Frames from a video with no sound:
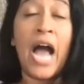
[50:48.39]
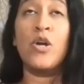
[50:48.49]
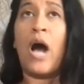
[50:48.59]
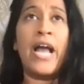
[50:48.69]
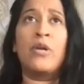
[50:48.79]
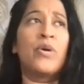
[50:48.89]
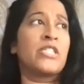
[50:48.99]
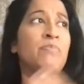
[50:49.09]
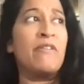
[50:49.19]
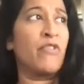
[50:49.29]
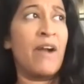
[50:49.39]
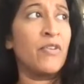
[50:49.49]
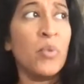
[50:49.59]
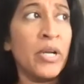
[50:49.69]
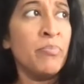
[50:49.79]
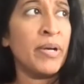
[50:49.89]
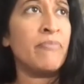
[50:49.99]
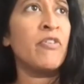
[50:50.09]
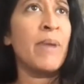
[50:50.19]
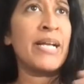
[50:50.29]
I know, I don't want to speak for everyone,
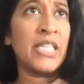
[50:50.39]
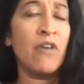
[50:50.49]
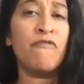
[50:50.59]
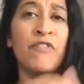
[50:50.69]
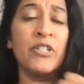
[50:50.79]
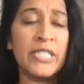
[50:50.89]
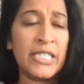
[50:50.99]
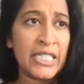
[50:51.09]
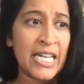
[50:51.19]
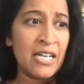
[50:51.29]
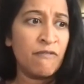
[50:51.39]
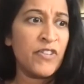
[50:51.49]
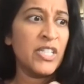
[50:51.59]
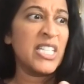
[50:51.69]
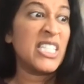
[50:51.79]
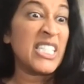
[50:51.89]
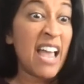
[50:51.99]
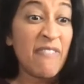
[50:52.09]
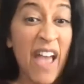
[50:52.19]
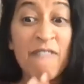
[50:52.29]
but for myself, feeling seen, feeling
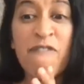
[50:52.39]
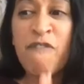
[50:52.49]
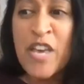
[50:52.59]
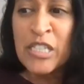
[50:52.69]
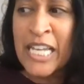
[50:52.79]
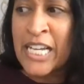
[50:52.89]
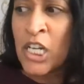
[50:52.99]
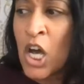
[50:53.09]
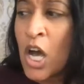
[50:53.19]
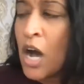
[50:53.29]
safe, and feeling